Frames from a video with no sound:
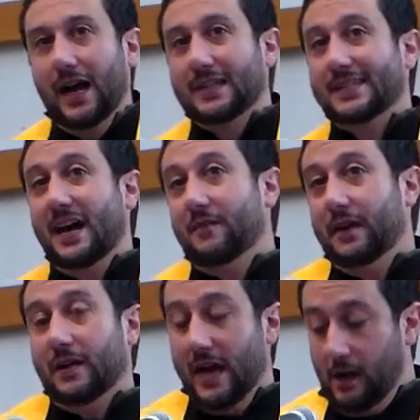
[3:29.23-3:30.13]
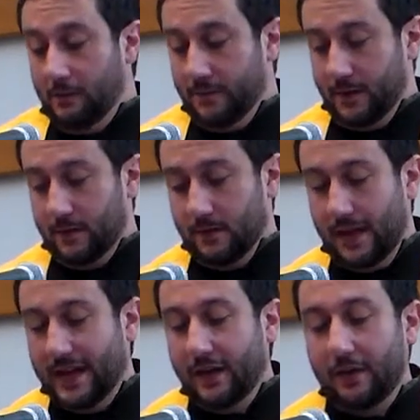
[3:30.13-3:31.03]
That's not very
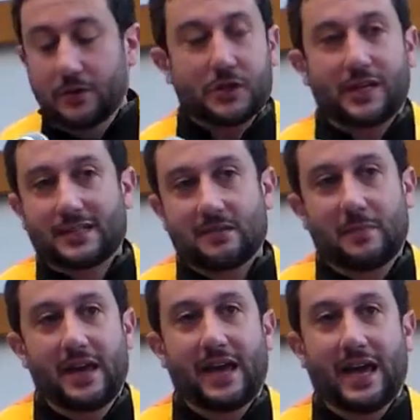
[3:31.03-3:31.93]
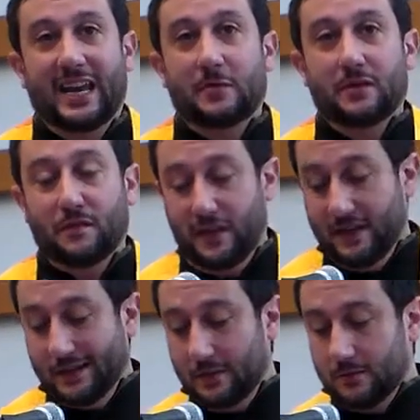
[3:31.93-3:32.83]
helpful, and it usually doesn't make anyone
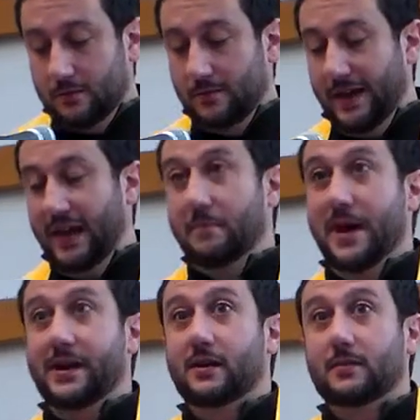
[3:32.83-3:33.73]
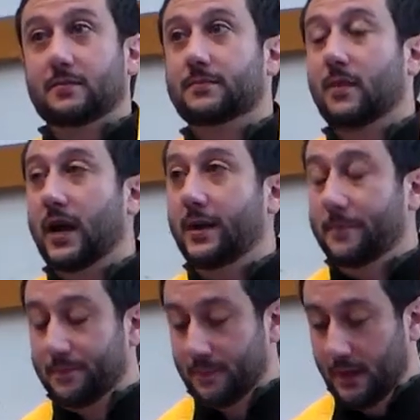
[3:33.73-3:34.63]
feel any better,
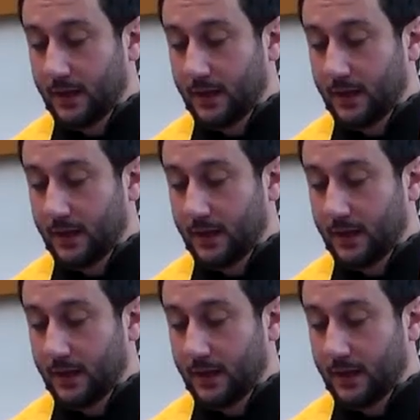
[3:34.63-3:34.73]
right?